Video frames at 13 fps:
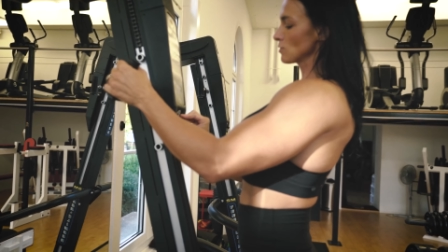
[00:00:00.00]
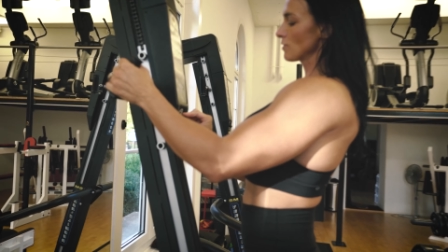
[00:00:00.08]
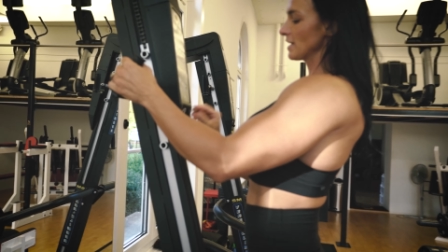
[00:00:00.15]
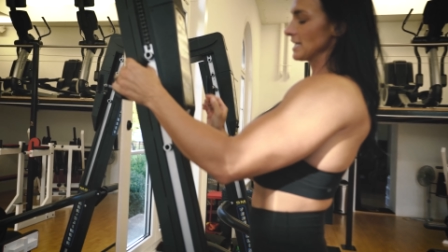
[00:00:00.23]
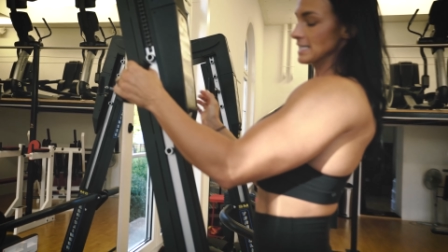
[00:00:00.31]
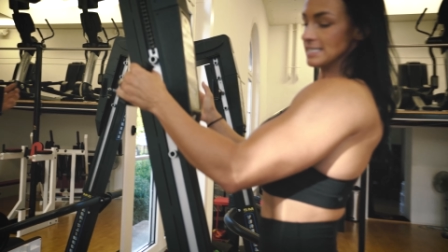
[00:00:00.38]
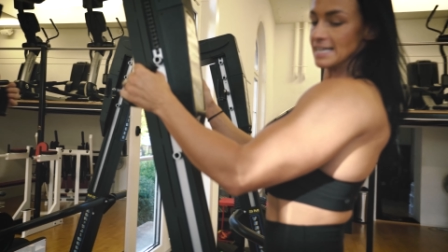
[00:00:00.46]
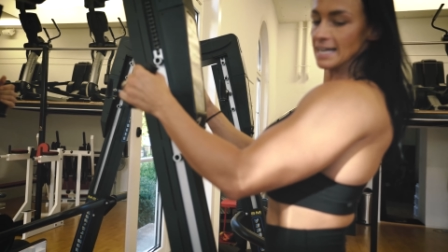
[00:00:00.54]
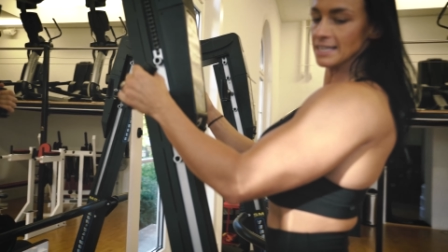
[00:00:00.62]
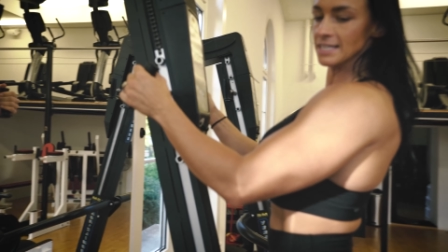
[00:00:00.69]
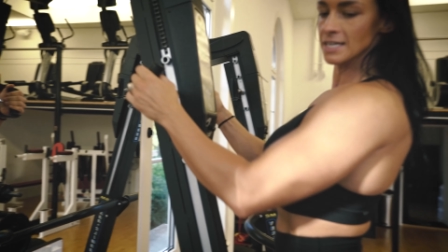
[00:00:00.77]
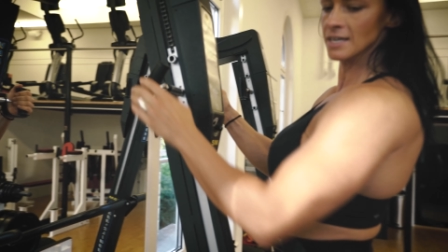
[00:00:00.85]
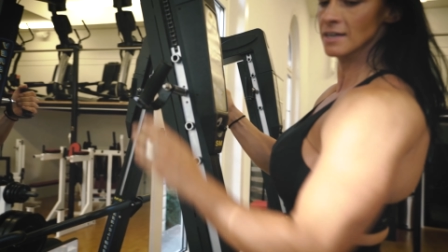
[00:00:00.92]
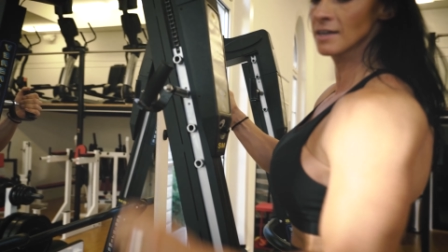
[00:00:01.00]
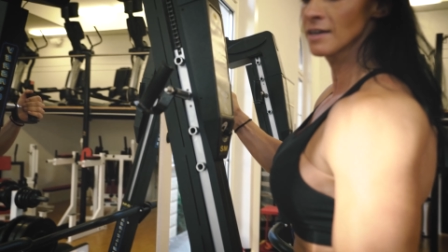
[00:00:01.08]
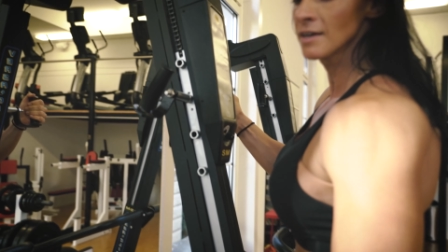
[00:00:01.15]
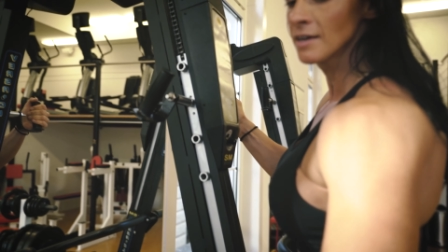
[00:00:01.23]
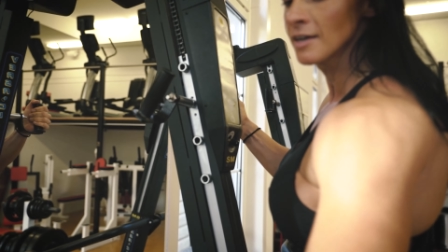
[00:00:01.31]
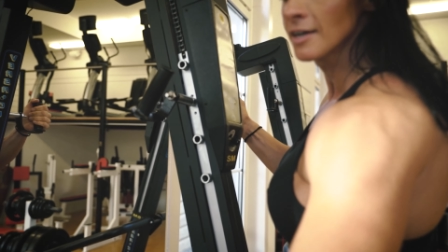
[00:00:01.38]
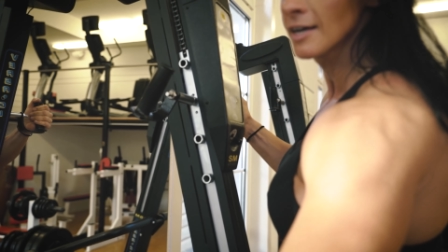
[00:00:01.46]
already set.
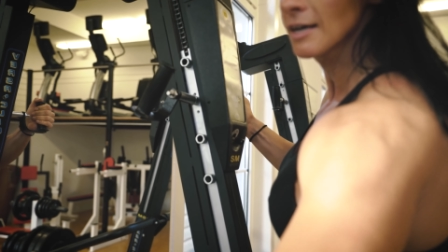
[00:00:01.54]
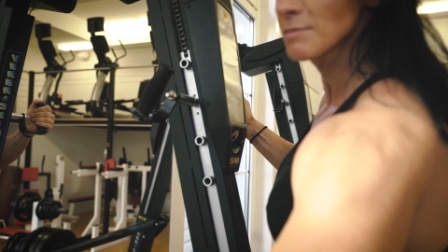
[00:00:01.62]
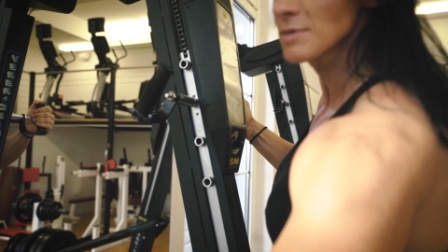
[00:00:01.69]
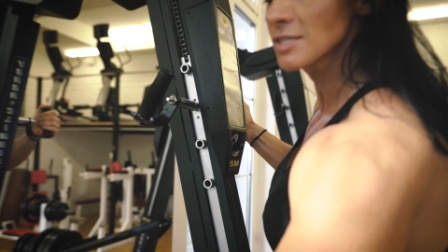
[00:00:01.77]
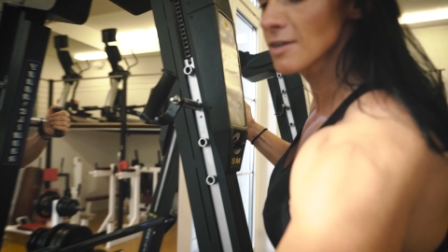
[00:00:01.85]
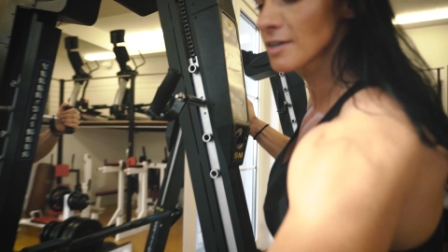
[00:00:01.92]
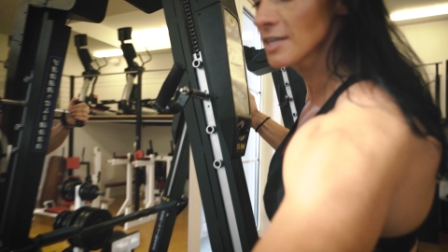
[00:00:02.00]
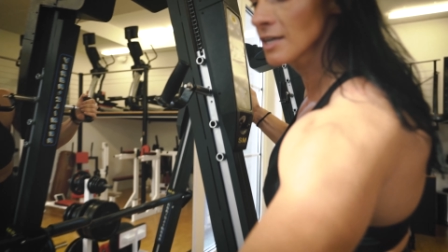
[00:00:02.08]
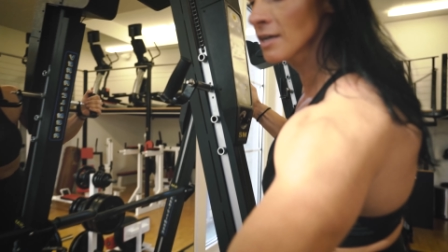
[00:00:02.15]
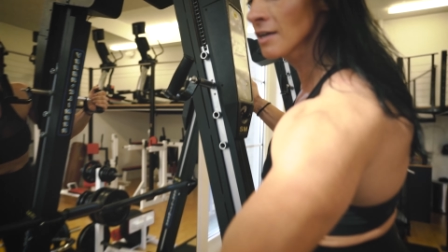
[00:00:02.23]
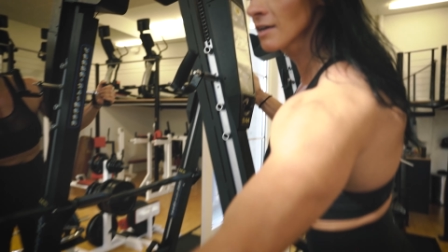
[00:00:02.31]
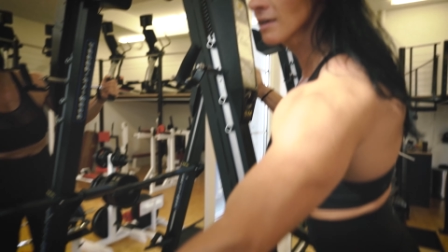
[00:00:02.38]
I'm starting